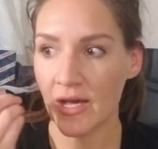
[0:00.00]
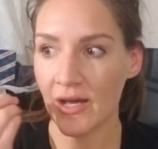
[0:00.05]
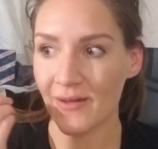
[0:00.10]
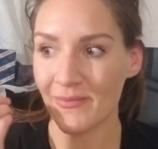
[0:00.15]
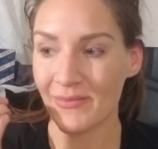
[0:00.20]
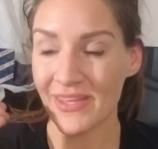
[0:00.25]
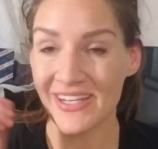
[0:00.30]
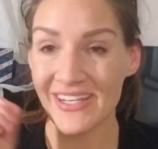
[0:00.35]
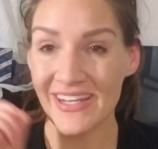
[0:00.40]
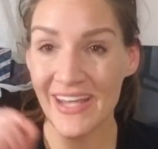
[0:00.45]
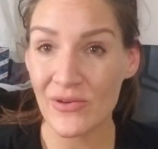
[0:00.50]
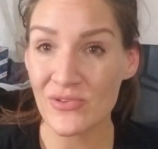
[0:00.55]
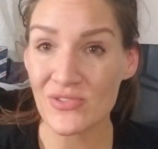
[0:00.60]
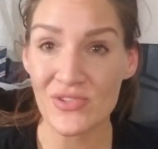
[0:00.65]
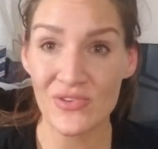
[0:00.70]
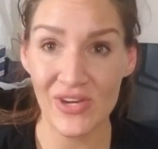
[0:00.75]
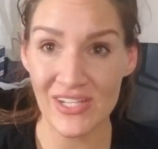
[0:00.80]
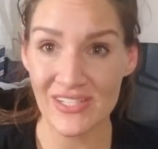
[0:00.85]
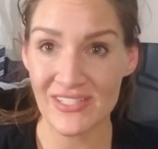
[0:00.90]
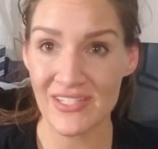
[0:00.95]
then now is a
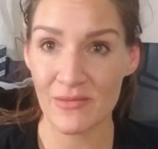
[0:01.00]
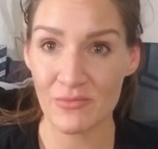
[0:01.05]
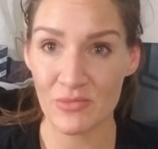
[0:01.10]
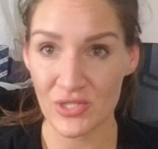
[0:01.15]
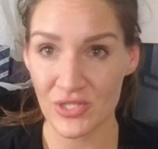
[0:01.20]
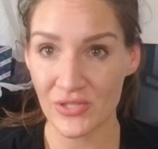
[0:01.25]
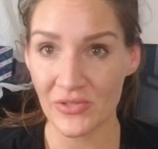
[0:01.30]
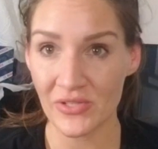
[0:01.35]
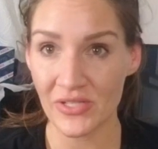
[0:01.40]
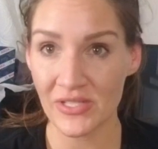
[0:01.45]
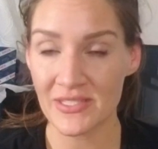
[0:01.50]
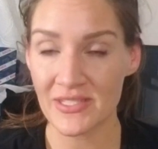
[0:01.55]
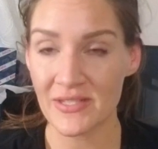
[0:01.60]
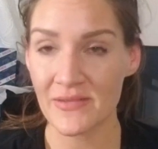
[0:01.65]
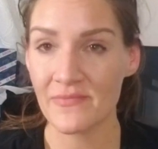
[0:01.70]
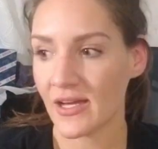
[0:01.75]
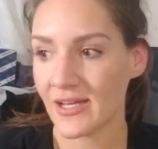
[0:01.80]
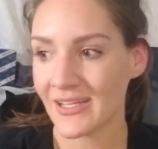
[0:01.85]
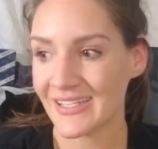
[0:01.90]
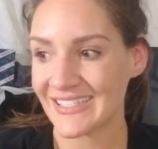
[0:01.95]
great time to do it.
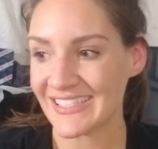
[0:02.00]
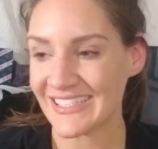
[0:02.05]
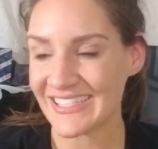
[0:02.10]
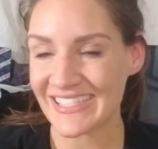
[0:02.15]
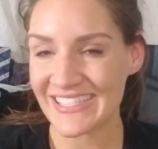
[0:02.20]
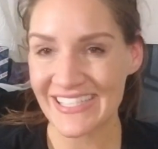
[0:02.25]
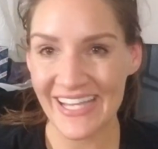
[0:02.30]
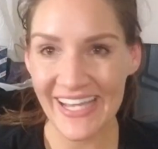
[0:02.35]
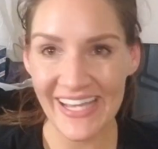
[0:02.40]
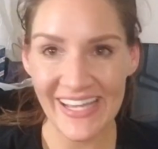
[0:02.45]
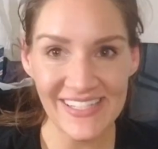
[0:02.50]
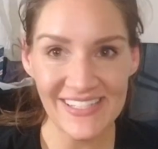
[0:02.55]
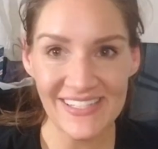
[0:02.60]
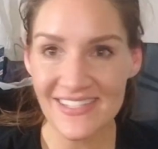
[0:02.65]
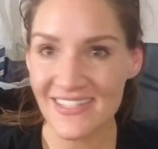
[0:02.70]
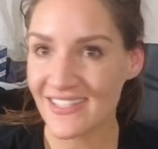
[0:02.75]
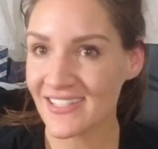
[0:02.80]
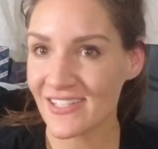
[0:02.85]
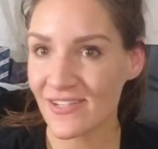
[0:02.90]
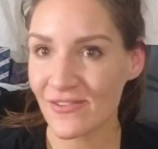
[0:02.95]
Test
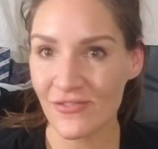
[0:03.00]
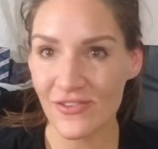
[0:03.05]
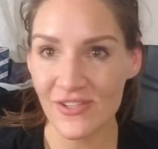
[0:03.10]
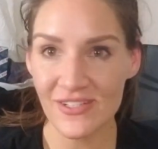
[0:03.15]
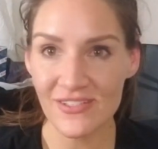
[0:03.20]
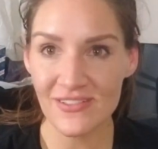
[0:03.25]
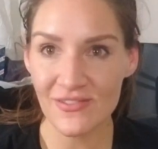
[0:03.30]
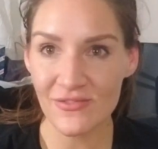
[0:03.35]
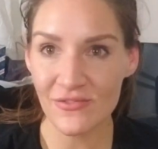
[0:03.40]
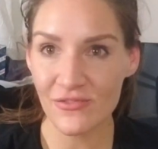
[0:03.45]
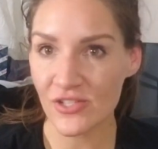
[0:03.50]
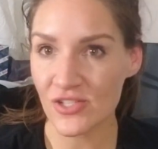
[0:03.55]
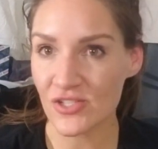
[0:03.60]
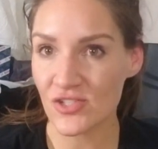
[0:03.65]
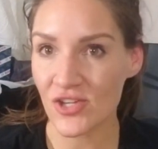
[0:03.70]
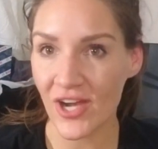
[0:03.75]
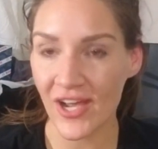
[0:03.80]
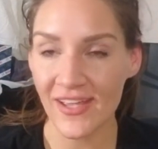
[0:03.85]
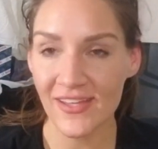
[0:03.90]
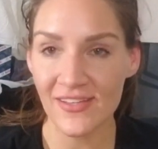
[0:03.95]
the different free
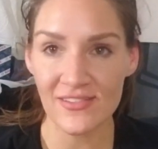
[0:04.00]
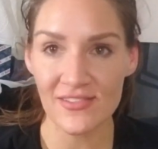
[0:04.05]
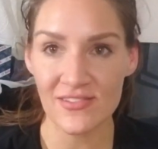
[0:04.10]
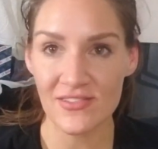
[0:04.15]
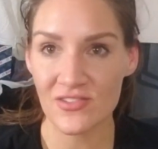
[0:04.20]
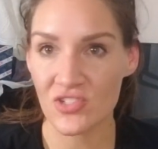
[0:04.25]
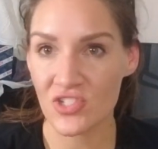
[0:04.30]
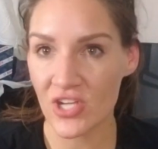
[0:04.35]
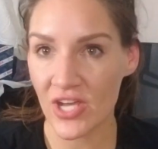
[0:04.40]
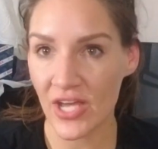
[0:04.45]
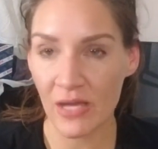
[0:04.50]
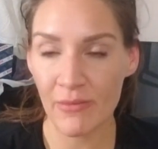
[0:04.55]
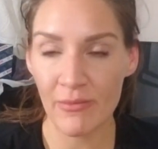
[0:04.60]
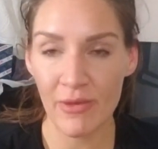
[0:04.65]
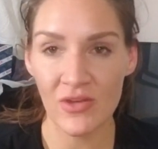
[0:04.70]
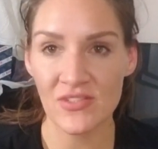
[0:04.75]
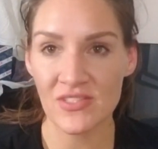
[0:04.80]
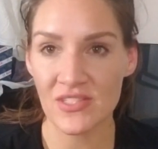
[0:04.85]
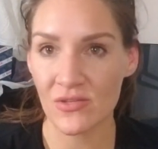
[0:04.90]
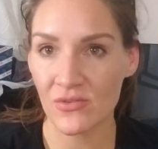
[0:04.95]
trials, check them
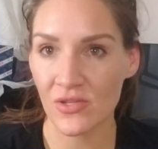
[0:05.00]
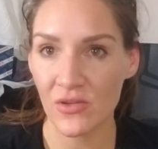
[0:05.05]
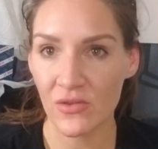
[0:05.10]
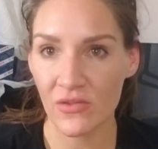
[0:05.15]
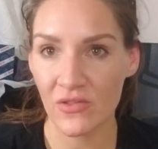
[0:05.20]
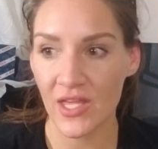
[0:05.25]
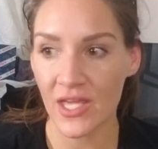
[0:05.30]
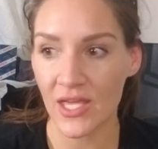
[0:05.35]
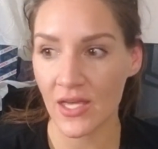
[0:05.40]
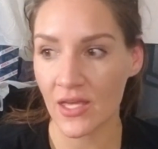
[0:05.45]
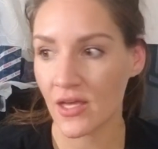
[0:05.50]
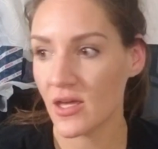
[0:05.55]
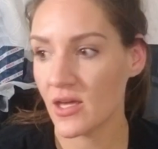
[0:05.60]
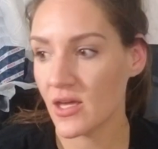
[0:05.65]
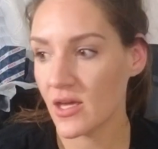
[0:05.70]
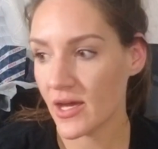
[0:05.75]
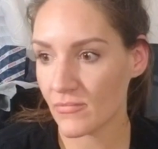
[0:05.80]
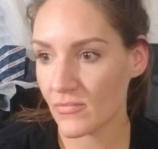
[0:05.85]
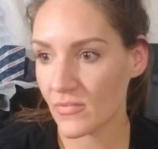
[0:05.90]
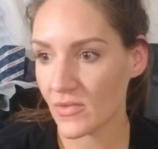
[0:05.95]
out, see what you think.
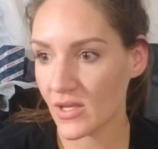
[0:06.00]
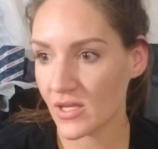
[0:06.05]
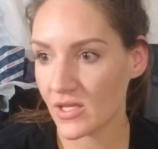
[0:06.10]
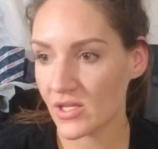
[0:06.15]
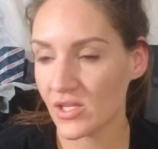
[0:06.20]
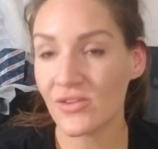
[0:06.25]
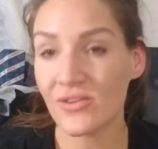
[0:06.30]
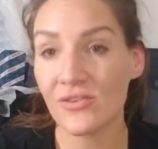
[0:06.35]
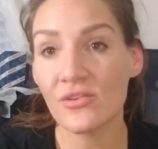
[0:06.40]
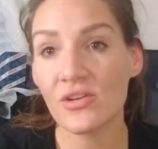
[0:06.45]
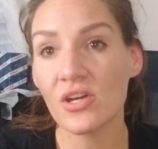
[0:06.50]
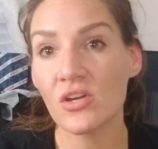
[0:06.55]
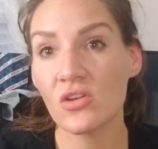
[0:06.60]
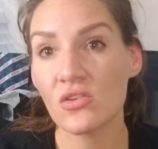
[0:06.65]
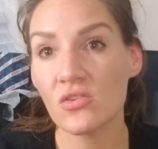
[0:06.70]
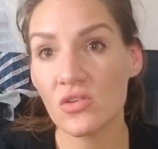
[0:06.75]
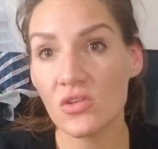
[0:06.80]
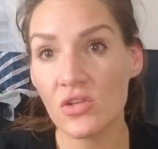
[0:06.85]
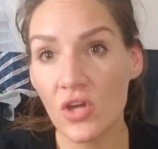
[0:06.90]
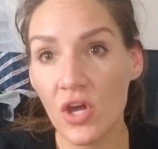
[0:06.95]
You know,
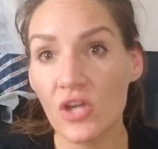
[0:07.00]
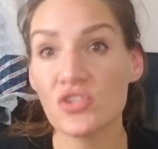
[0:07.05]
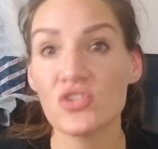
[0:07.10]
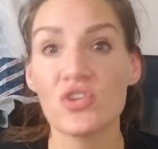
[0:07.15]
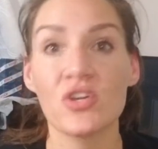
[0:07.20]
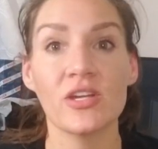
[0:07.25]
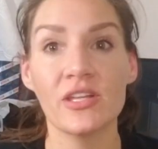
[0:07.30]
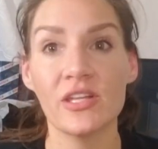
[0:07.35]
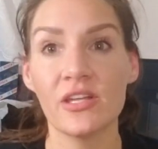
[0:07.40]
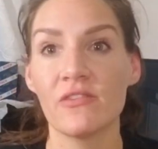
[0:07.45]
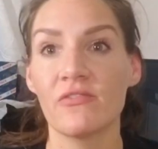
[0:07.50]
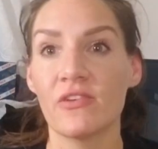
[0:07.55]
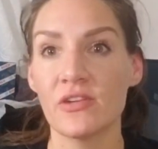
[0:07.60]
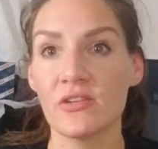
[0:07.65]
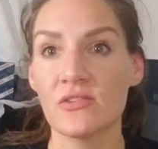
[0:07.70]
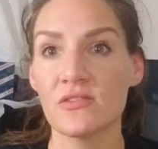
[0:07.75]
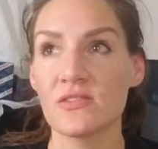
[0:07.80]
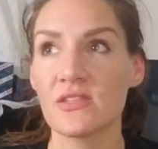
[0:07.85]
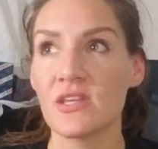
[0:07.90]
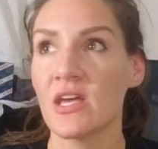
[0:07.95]
Kartra and
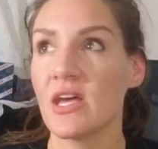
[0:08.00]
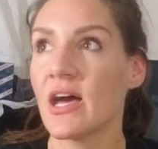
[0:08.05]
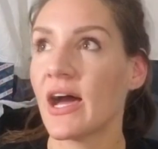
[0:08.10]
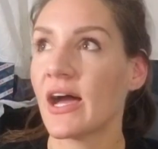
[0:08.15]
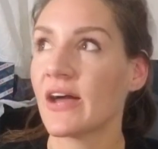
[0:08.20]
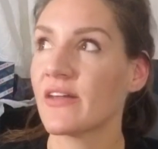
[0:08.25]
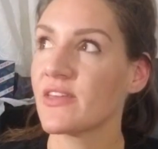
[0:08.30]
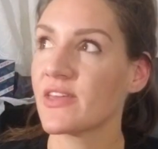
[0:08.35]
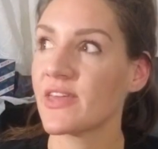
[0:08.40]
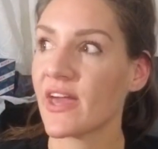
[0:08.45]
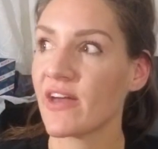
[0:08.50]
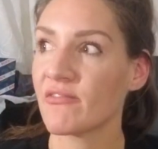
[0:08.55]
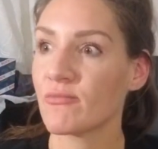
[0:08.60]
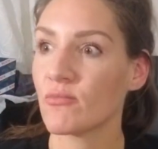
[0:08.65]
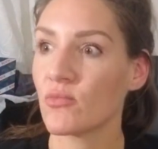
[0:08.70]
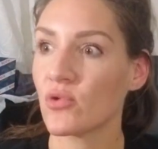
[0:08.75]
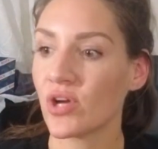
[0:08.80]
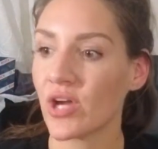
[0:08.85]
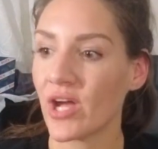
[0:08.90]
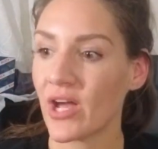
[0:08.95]
ClickFunnels, I think, have
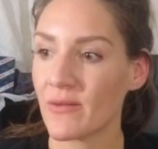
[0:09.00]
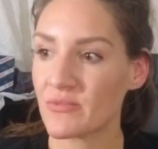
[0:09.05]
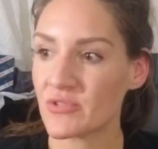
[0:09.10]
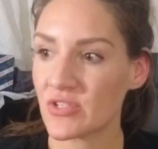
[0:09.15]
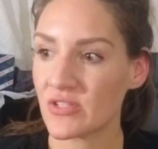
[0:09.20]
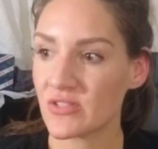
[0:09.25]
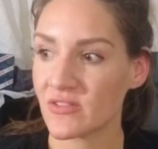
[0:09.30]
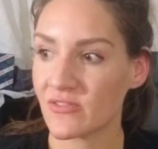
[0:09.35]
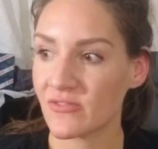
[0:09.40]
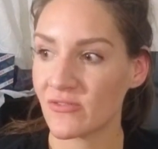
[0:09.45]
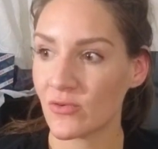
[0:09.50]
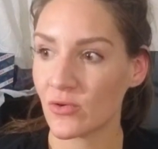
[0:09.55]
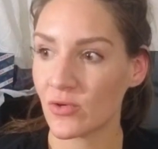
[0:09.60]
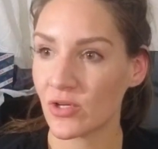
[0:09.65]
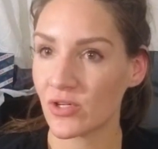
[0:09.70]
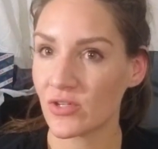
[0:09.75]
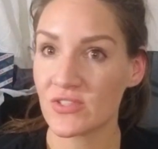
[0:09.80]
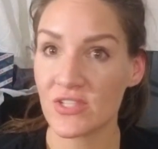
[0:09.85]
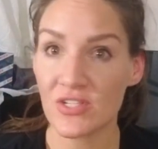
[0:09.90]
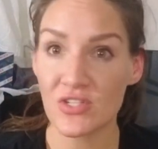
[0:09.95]
more options
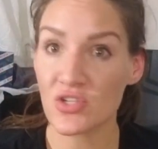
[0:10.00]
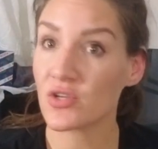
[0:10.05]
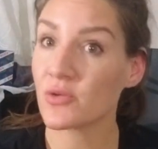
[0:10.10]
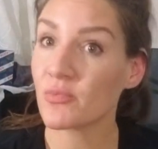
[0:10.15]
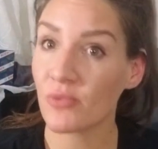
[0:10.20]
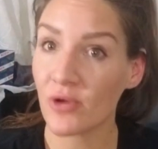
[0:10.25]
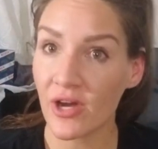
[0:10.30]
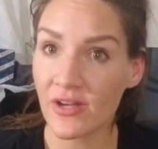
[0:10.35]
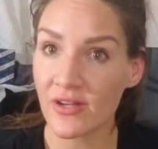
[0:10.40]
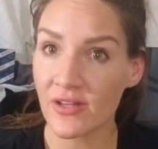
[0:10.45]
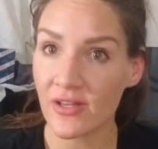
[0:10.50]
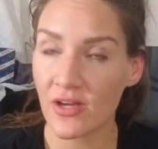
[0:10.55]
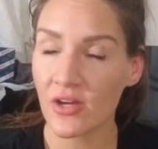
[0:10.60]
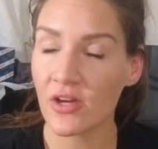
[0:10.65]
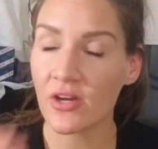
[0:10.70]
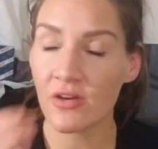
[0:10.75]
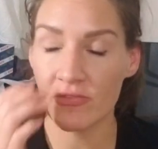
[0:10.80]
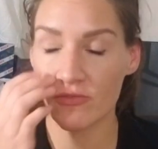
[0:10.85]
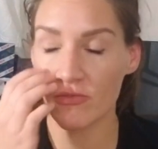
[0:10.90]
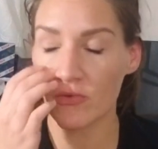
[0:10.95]
for digital product
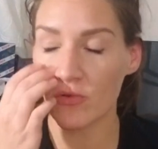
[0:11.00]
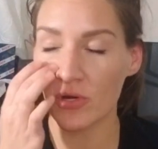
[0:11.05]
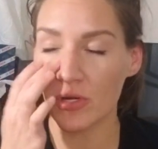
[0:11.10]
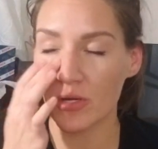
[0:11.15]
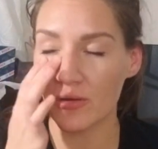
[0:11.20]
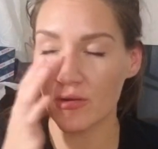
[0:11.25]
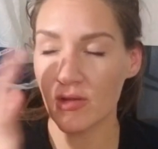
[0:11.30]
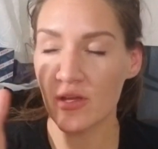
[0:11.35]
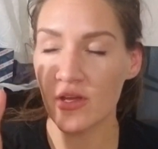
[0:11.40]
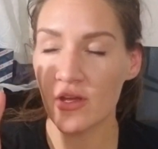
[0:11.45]
or